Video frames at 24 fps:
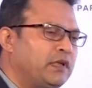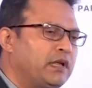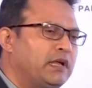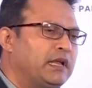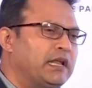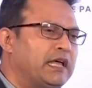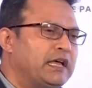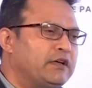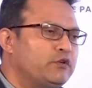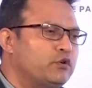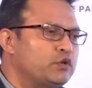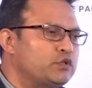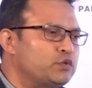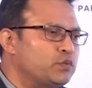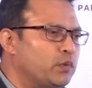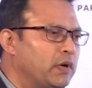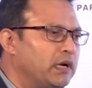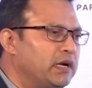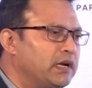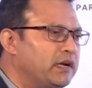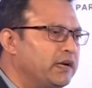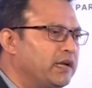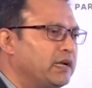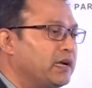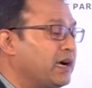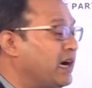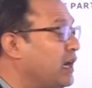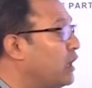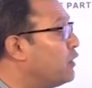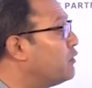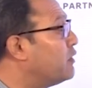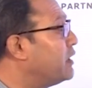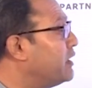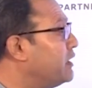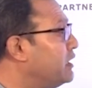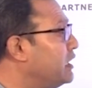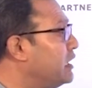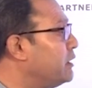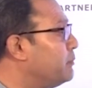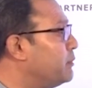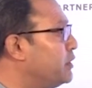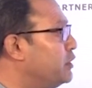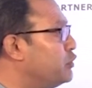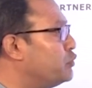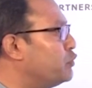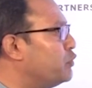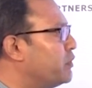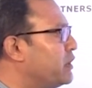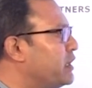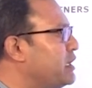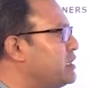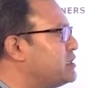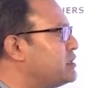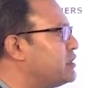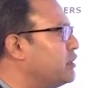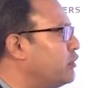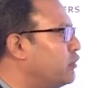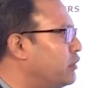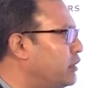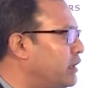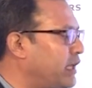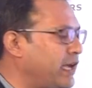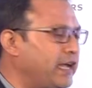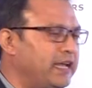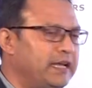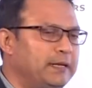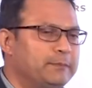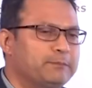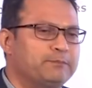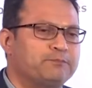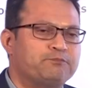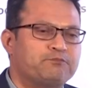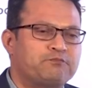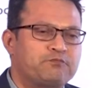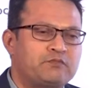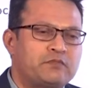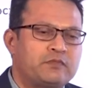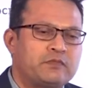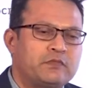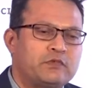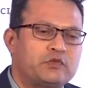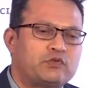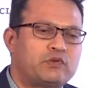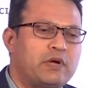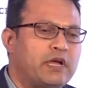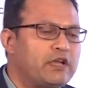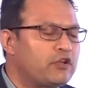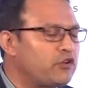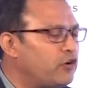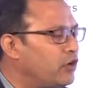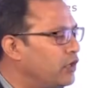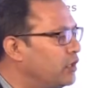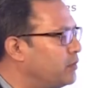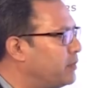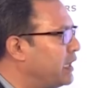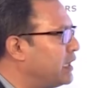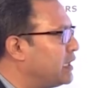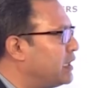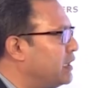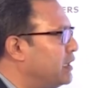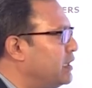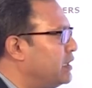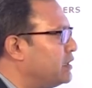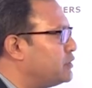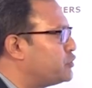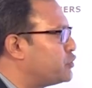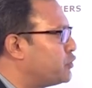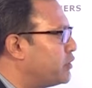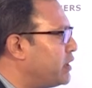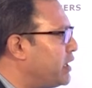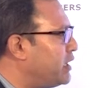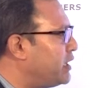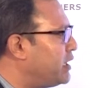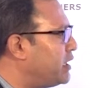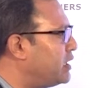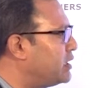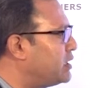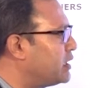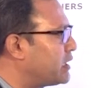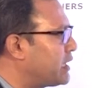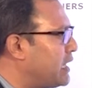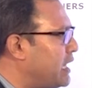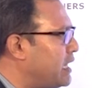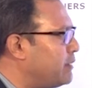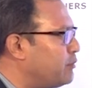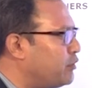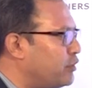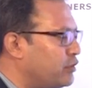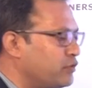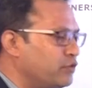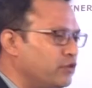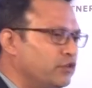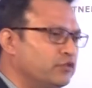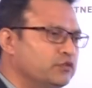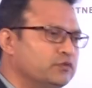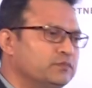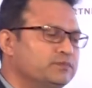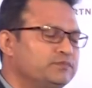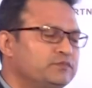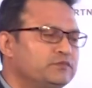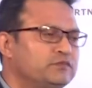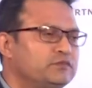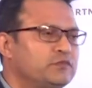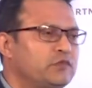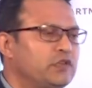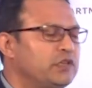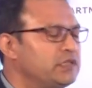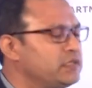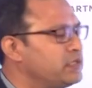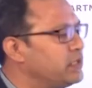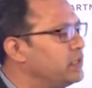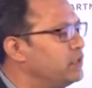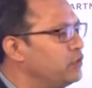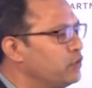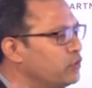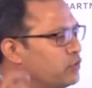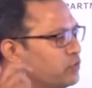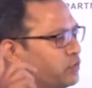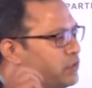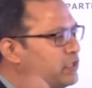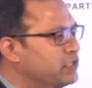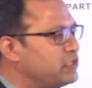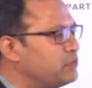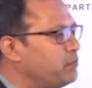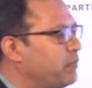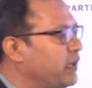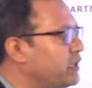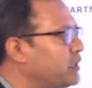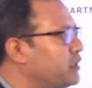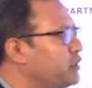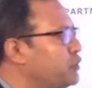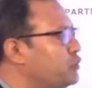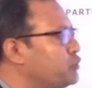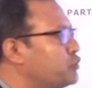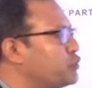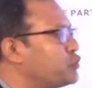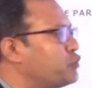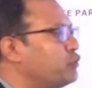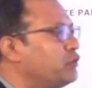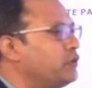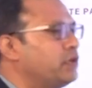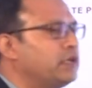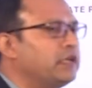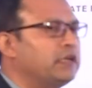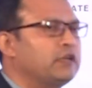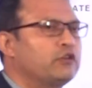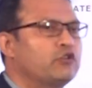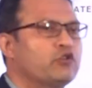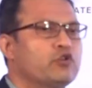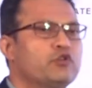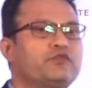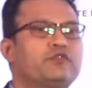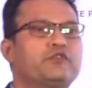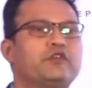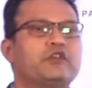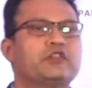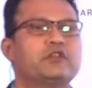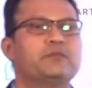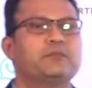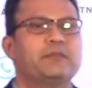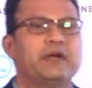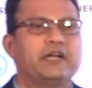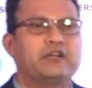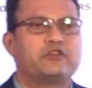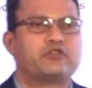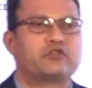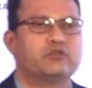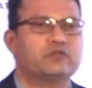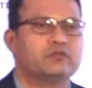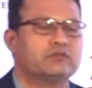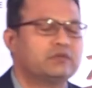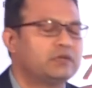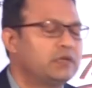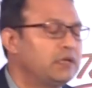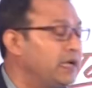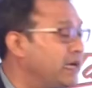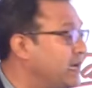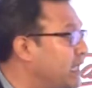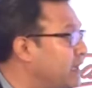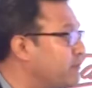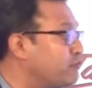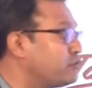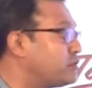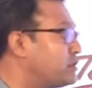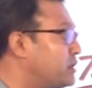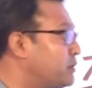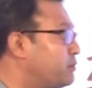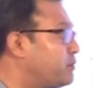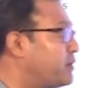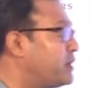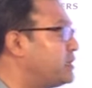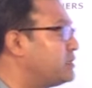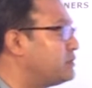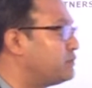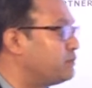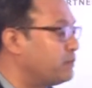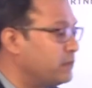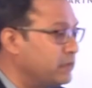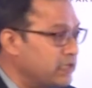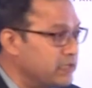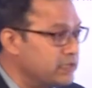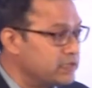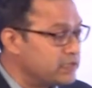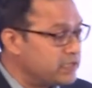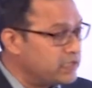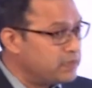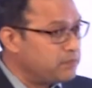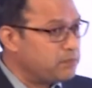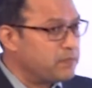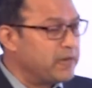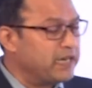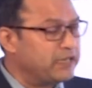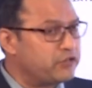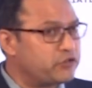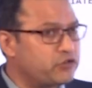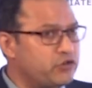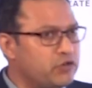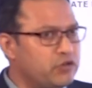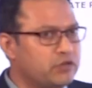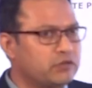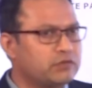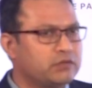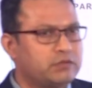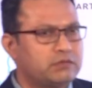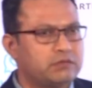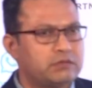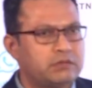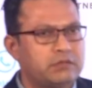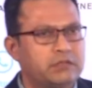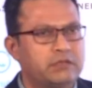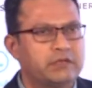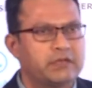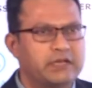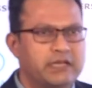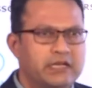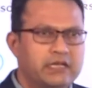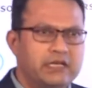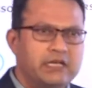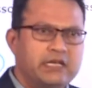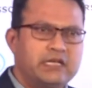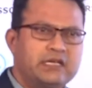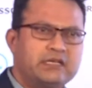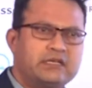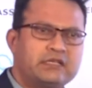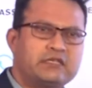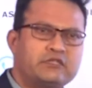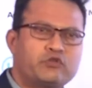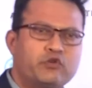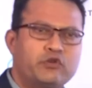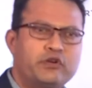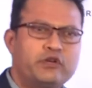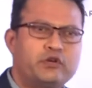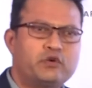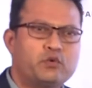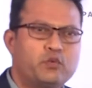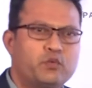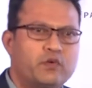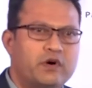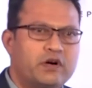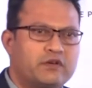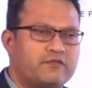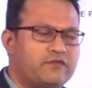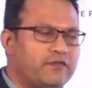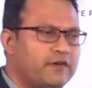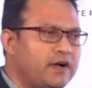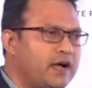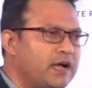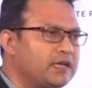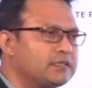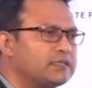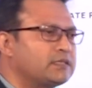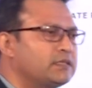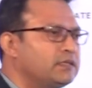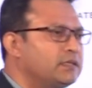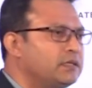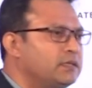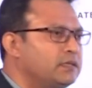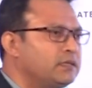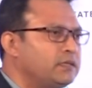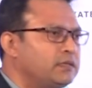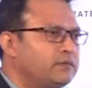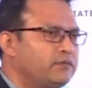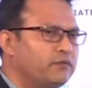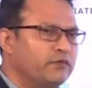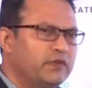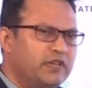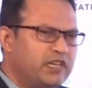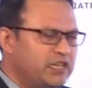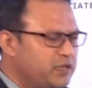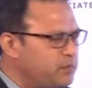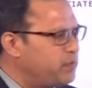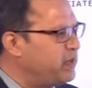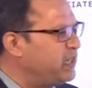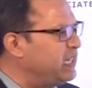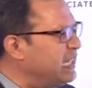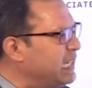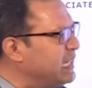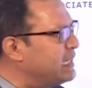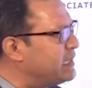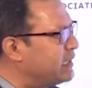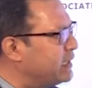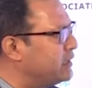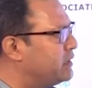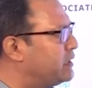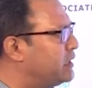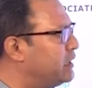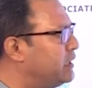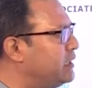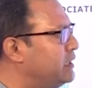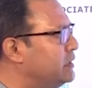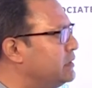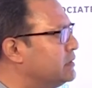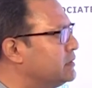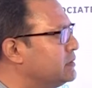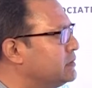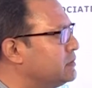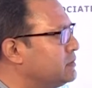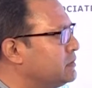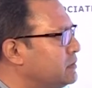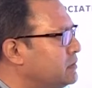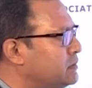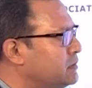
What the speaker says: And I was wondering how I'll able to reach on time. So I called my colleague, should I take the cab or no? He said, no, it's better you should go for the metro. And I was surprised, is it metro? Really, it is going to work fast? Will it be neat and clean?